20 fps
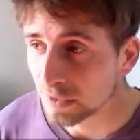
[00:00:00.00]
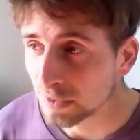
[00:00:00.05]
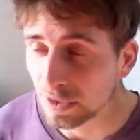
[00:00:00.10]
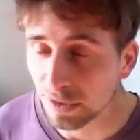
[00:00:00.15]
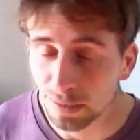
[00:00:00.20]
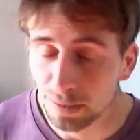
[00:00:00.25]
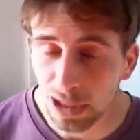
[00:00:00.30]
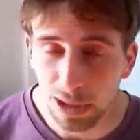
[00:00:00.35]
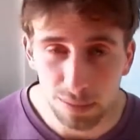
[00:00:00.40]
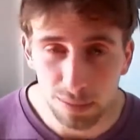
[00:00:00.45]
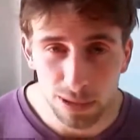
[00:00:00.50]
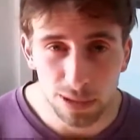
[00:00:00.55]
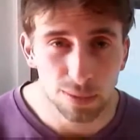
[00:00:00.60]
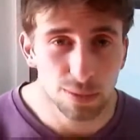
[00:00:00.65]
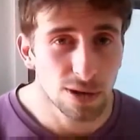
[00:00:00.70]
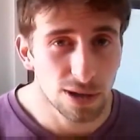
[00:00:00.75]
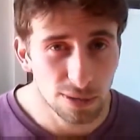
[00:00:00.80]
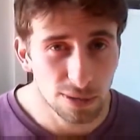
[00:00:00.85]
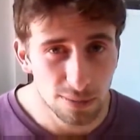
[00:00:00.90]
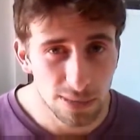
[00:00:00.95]
there's many
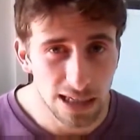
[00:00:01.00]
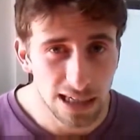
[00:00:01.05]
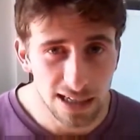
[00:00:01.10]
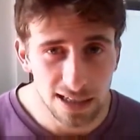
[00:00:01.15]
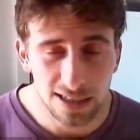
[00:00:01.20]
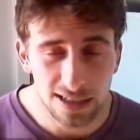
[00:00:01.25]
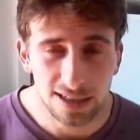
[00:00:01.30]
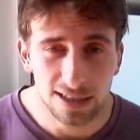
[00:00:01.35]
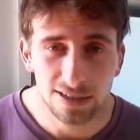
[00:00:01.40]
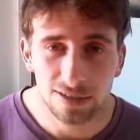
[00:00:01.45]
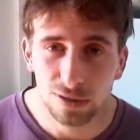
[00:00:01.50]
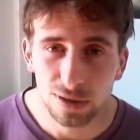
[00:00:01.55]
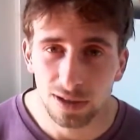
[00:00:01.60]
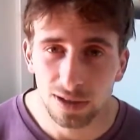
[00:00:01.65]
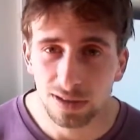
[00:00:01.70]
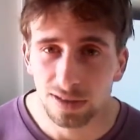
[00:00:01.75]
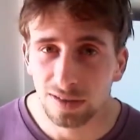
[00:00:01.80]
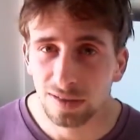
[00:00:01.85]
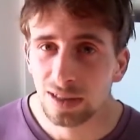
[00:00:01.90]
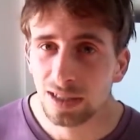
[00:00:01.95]
people like me out here
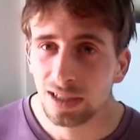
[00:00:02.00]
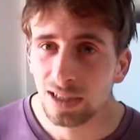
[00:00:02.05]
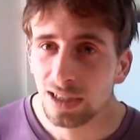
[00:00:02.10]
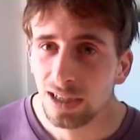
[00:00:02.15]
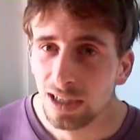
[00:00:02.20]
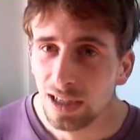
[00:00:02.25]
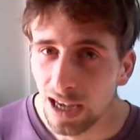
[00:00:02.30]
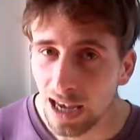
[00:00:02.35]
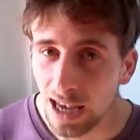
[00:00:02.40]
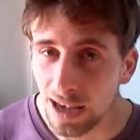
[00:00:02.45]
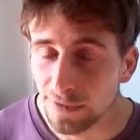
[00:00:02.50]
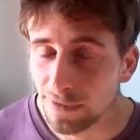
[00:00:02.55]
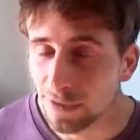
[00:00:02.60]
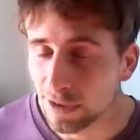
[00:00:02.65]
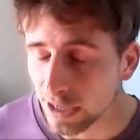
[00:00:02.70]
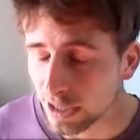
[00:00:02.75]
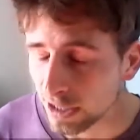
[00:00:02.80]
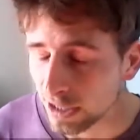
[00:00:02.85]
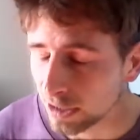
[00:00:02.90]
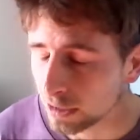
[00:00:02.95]
trying to
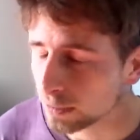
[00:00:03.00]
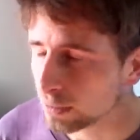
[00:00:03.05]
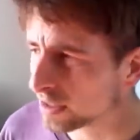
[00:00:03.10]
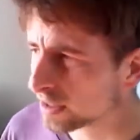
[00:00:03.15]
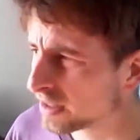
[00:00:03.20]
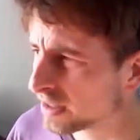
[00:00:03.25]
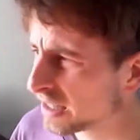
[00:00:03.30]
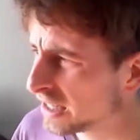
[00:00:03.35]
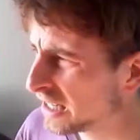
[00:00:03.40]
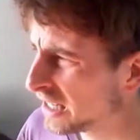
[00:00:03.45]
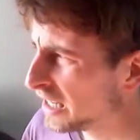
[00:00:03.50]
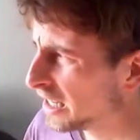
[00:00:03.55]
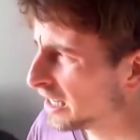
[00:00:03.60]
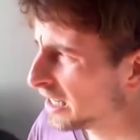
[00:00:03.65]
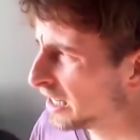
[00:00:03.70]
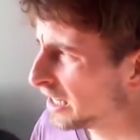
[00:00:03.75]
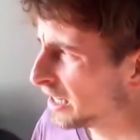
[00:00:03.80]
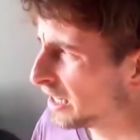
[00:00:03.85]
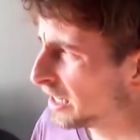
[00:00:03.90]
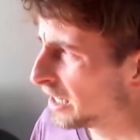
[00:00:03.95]
advocate it, but
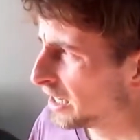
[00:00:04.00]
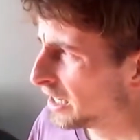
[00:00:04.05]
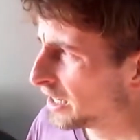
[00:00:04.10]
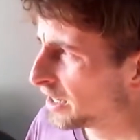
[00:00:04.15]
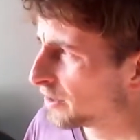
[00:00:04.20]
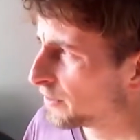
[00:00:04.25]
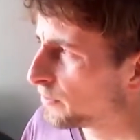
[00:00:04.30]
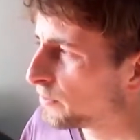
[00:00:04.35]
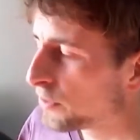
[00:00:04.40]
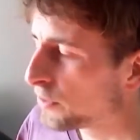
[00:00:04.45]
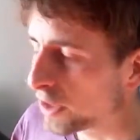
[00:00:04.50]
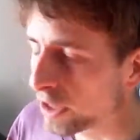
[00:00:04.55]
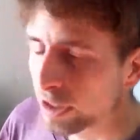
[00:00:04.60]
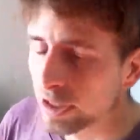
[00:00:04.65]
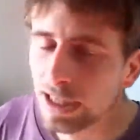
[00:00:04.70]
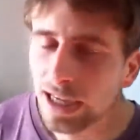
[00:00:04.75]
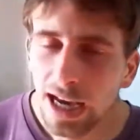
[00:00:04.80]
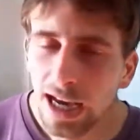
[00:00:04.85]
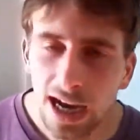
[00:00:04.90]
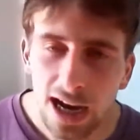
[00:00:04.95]

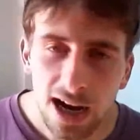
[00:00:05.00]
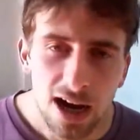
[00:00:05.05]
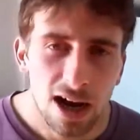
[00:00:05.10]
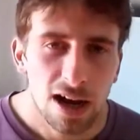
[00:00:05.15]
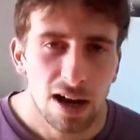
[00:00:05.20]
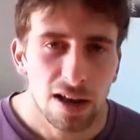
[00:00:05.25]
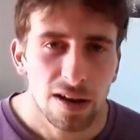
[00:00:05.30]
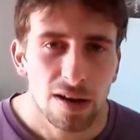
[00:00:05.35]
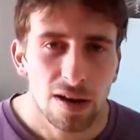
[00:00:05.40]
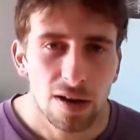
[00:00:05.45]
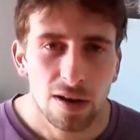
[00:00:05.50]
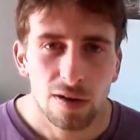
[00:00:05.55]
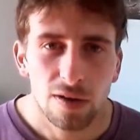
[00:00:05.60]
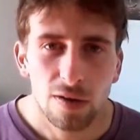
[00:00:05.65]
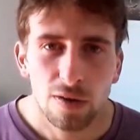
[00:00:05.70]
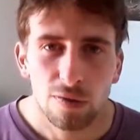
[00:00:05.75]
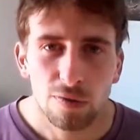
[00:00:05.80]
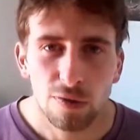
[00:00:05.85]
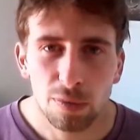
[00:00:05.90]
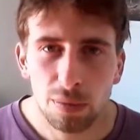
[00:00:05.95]
very hard
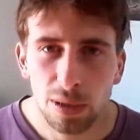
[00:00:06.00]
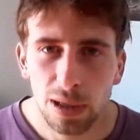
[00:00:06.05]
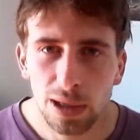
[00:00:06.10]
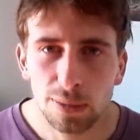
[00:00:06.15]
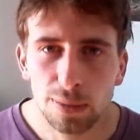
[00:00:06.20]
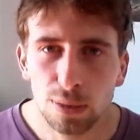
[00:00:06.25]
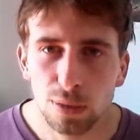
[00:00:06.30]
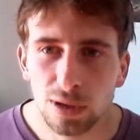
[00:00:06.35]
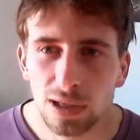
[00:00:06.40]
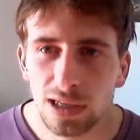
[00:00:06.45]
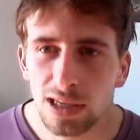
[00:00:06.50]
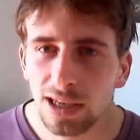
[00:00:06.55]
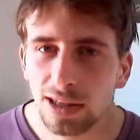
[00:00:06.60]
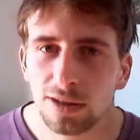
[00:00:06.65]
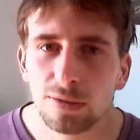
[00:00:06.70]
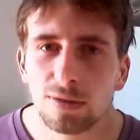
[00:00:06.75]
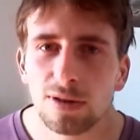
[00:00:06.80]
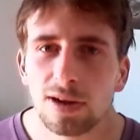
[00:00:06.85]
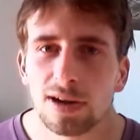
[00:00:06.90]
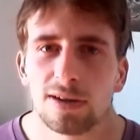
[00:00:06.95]
for people to get
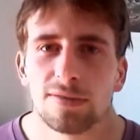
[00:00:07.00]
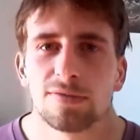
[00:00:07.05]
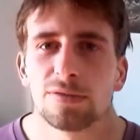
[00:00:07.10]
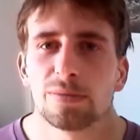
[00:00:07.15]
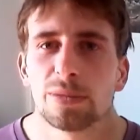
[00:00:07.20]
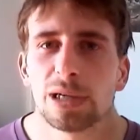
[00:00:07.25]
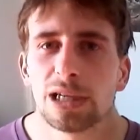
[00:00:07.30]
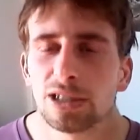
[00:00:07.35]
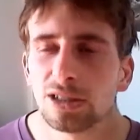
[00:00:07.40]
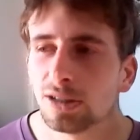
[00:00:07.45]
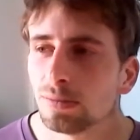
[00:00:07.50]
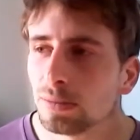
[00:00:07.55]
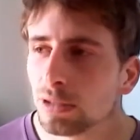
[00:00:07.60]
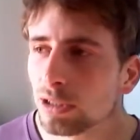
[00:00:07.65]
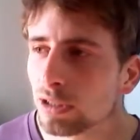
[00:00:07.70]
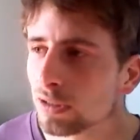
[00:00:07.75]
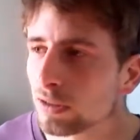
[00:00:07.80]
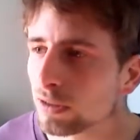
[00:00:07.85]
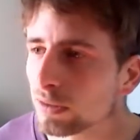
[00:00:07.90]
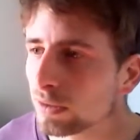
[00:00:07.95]
the right information
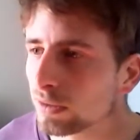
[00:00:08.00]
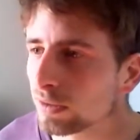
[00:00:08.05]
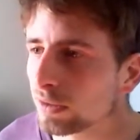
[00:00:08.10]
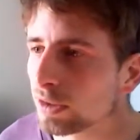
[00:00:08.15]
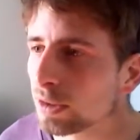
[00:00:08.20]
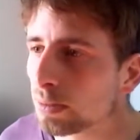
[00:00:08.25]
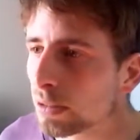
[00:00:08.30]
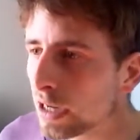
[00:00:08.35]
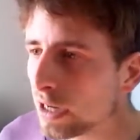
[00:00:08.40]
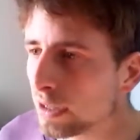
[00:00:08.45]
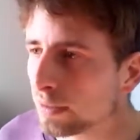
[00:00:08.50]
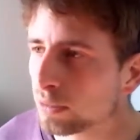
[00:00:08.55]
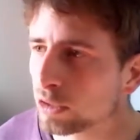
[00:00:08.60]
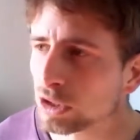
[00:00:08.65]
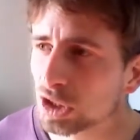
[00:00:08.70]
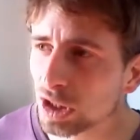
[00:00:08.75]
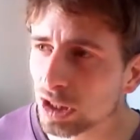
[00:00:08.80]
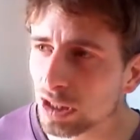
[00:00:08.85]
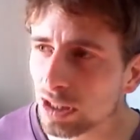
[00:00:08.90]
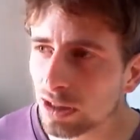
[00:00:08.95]
because the
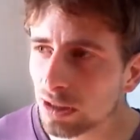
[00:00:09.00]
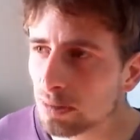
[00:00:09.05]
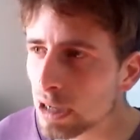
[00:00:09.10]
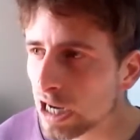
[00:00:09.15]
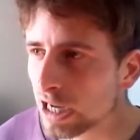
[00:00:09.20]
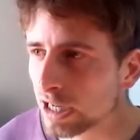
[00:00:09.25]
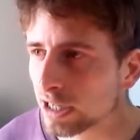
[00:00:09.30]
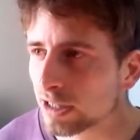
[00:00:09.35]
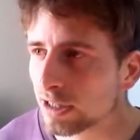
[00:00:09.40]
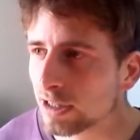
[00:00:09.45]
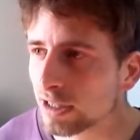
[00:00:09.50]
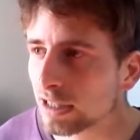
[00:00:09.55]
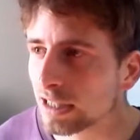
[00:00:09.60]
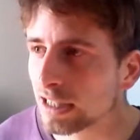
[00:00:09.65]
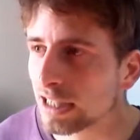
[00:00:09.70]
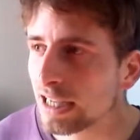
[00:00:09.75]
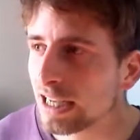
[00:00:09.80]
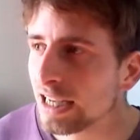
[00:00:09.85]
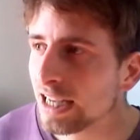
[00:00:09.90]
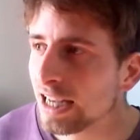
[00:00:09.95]
brainwashing and the marketing,
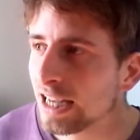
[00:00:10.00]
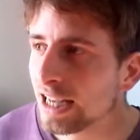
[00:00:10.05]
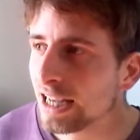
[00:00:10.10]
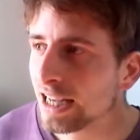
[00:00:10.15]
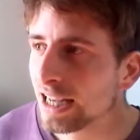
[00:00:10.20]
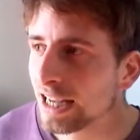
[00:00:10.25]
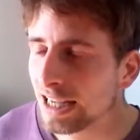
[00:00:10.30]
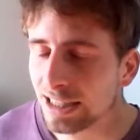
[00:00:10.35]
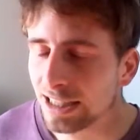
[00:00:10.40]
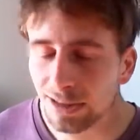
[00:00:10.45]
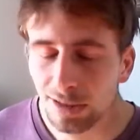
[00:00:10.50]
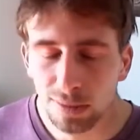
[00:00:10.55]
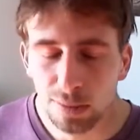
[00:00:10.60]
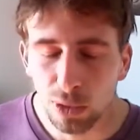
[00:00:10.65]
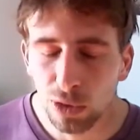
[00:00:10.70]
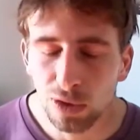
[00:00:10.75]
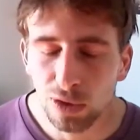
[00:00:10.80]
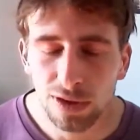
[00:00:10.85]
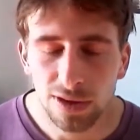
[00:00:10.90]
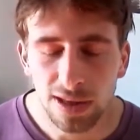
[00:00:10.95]
and it's
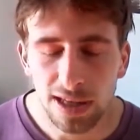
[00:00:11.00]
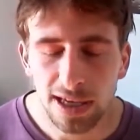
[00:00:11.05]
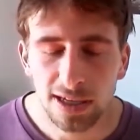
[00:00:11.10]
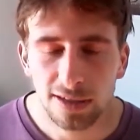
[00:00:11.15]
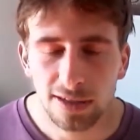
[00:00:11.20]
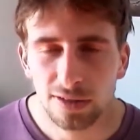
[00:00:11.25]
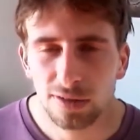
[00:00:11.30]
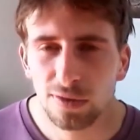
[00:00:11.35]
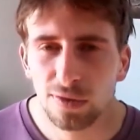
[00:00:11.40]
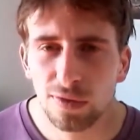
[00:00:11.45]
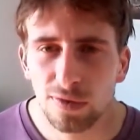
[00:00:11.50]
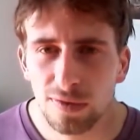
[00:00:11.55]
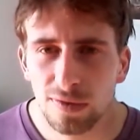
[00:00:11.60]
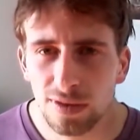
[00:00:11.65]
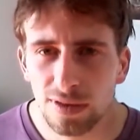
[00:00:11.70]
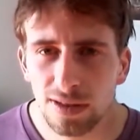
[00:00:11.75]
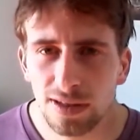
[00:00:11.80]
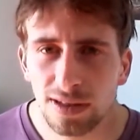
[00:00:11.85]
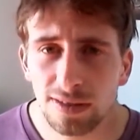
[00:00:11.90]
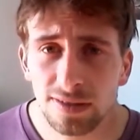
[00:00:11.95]
more than that.
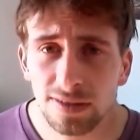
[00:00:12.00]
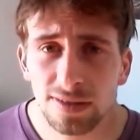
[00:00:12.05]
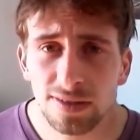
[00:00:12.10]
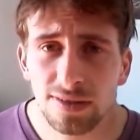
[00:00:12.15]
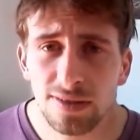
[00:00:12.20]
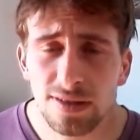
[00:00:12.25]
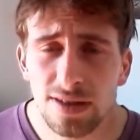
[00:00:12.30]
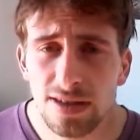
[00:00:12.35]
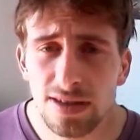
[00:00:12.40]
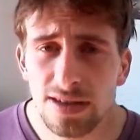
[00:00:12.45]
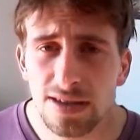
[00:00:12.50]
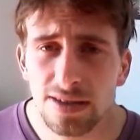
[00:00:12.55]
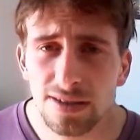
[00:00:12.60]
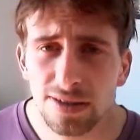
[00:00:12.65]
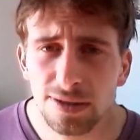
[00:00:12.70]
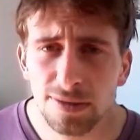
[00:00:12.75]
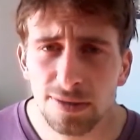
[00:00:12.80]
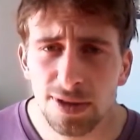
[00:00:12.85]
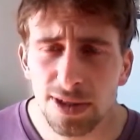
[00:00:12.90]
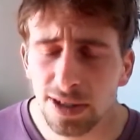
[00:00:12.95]
There's
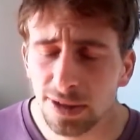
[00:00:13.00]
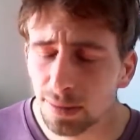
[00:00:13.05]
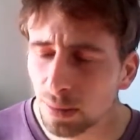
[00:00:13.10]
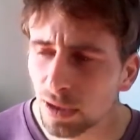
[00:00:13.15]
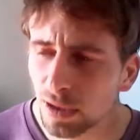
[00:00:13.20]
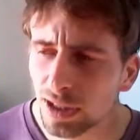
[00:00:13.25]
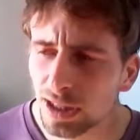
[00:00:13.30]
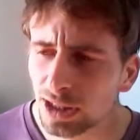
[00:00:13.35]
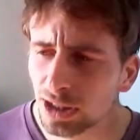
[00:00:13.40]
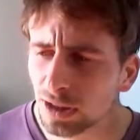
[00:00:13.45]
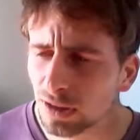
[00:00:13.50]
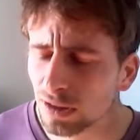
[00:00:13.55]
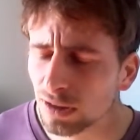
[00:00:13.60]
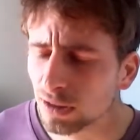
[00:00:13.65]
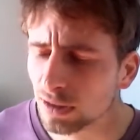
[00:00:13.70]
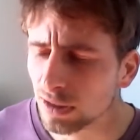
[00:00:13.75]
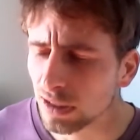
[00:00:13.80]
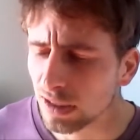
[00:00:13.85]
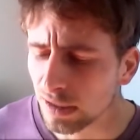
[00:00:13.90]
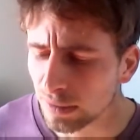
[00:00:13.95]
pressure
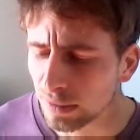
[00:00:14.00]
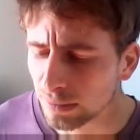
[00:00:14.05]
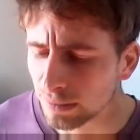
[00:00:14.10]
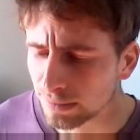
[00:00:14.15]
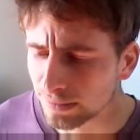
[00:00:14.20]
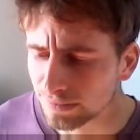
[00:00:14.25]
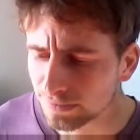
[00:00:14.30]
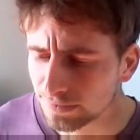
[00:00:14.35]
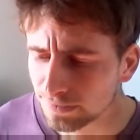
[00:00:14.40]
on